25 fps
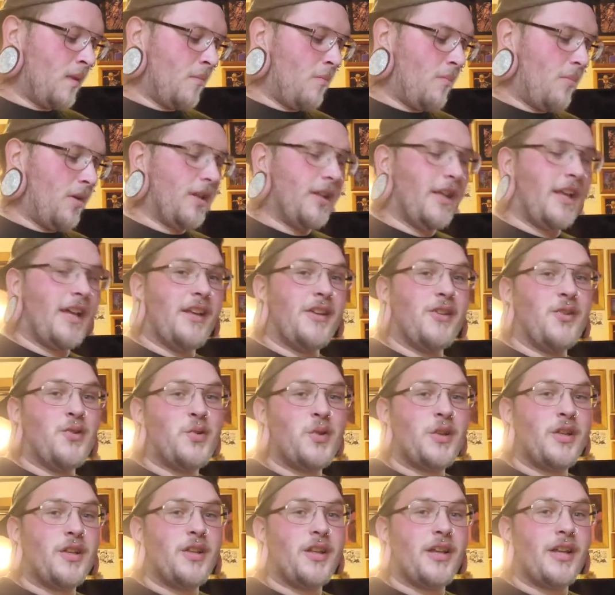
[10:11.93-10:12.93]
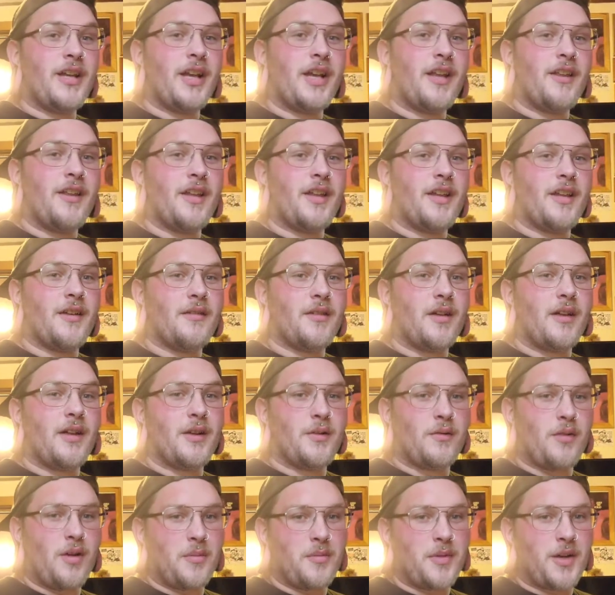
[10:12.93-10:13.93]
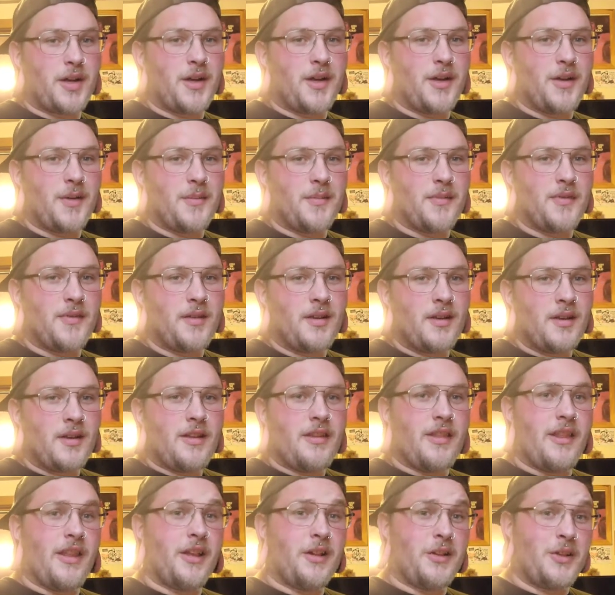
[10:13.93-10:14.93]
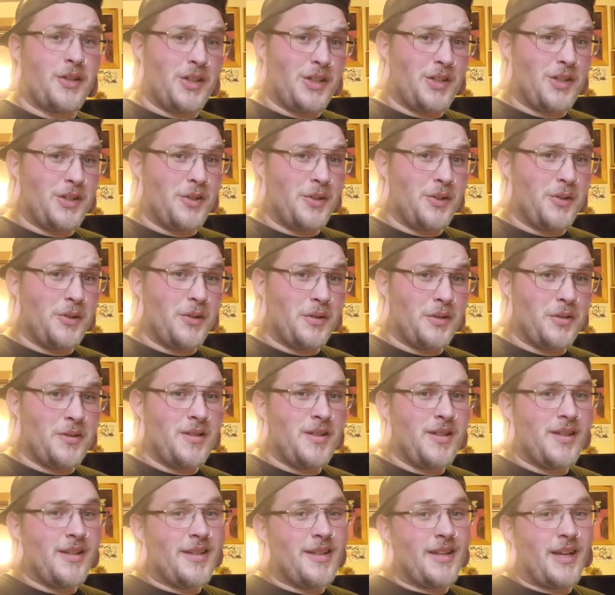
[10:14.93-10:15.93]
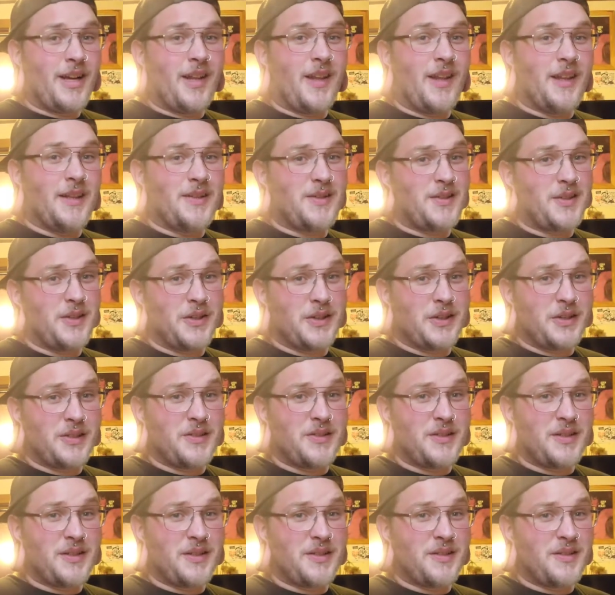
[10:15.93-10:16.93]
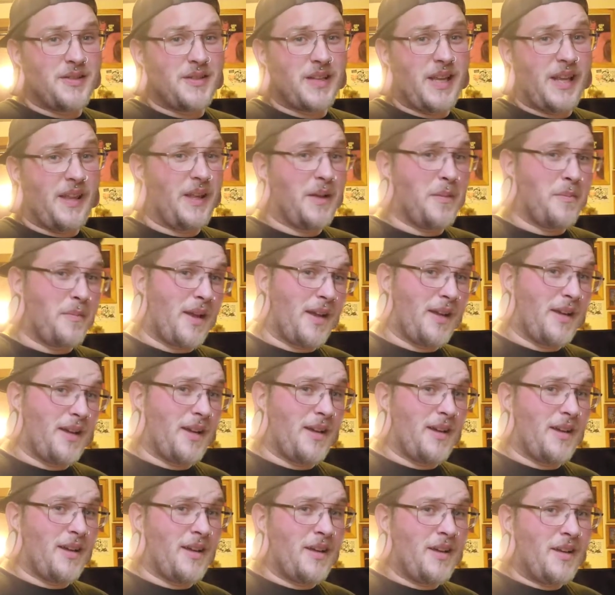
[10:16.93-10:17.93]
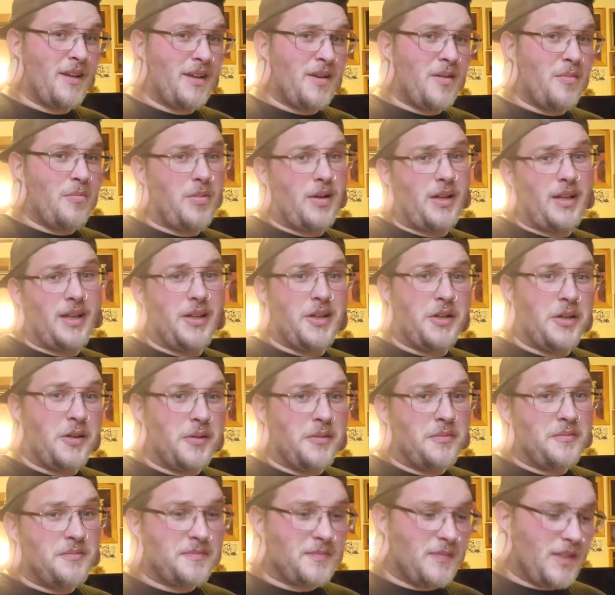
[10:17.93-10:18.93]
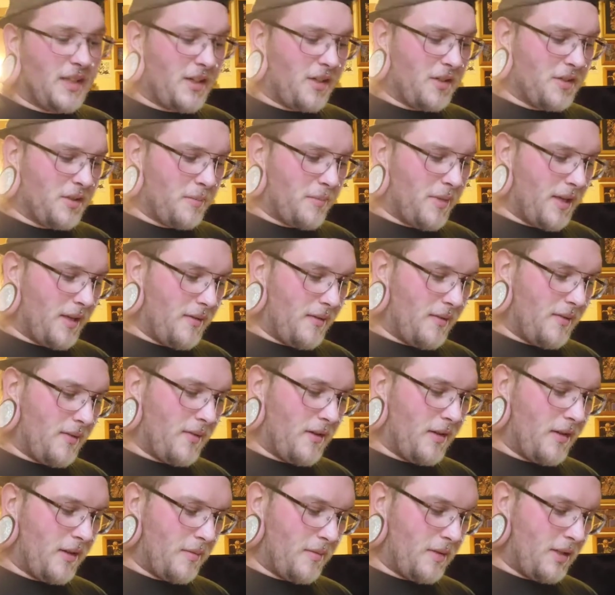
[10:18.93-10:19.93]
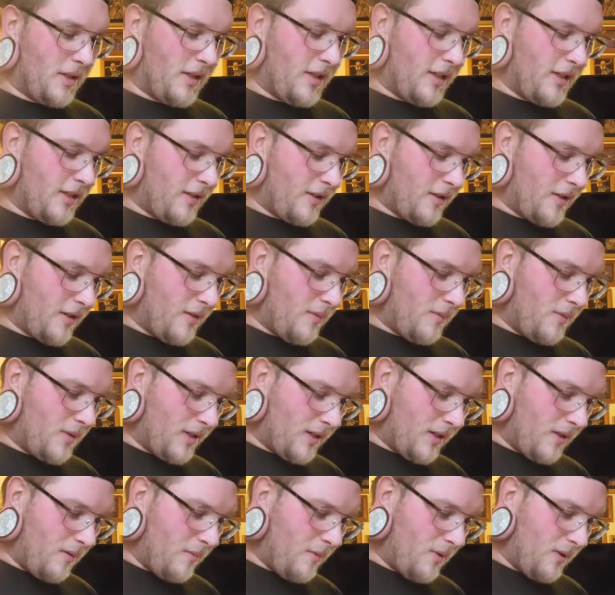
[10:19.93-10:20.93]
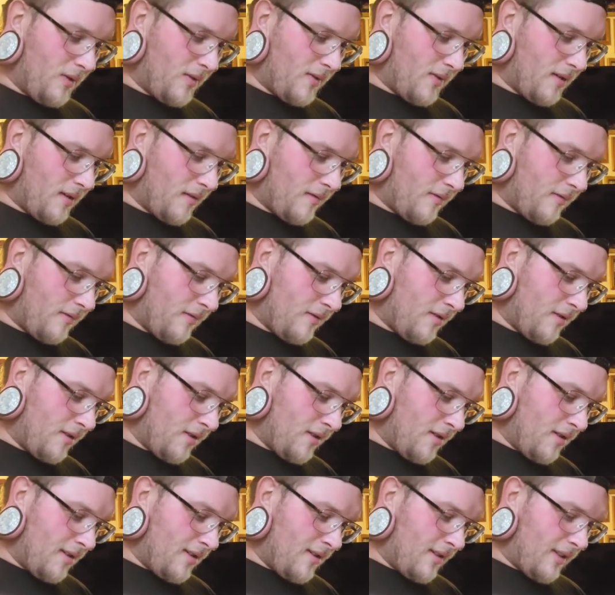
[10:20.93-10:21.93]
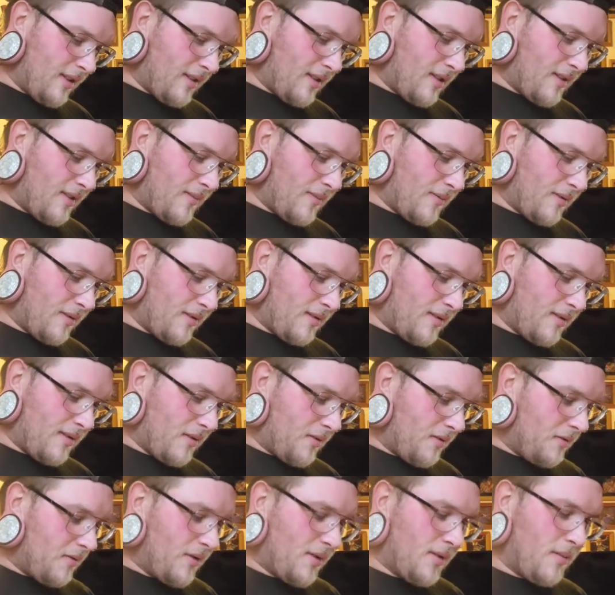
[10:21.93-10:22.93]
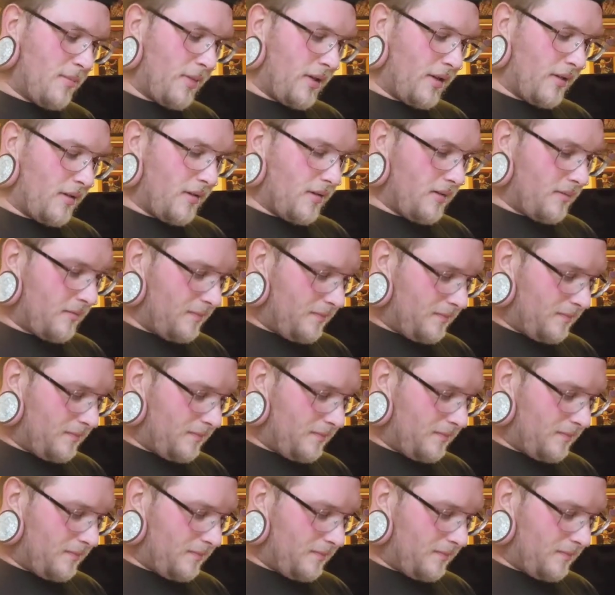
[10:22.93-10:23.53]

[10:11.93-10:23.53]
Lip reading: but yeah, usually I like rom coms, like a little lewd. I like seriousness. I like mecha, but you know, it all depends. And then you get your cutesy stuff. Like this one, don't know what it's about.